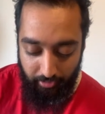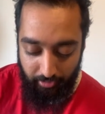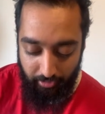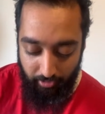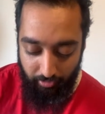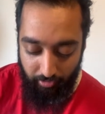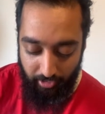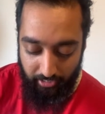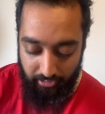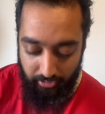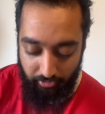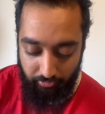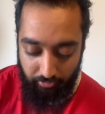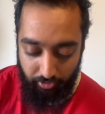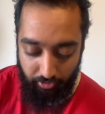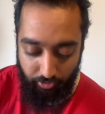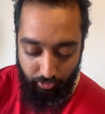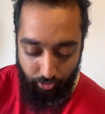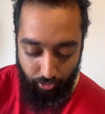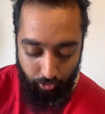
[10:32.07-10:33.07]
the rest of
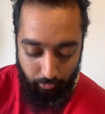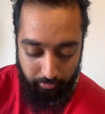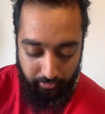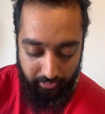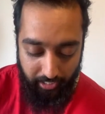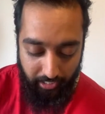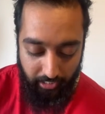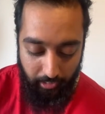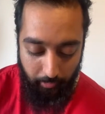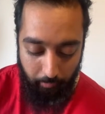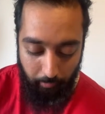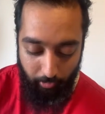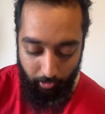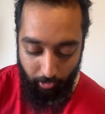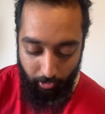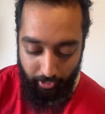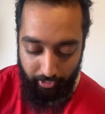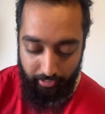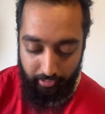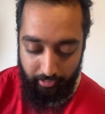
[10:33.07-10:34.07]
the troops get
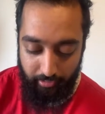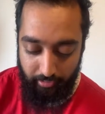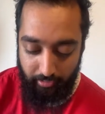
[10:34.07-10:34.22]
deployed.